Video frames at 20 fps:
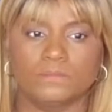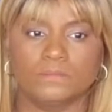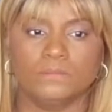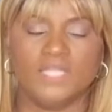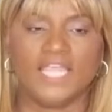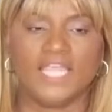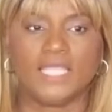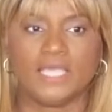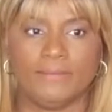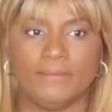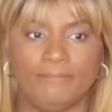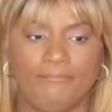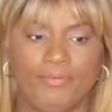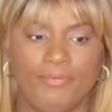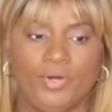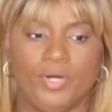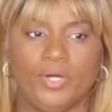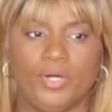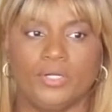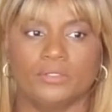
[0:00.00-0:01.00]
they can
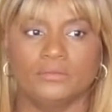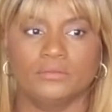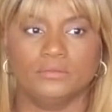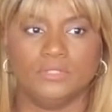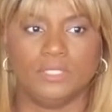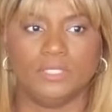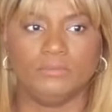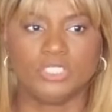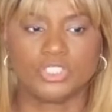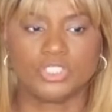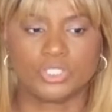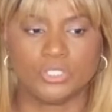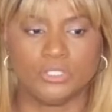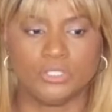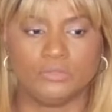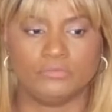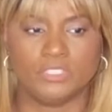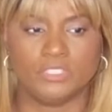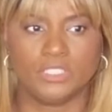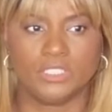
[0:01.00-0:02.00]
put. Let me show
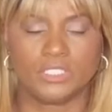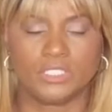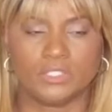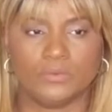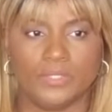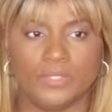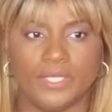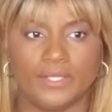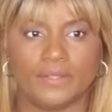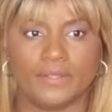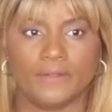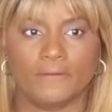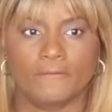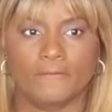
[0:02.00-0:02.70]
you really quick.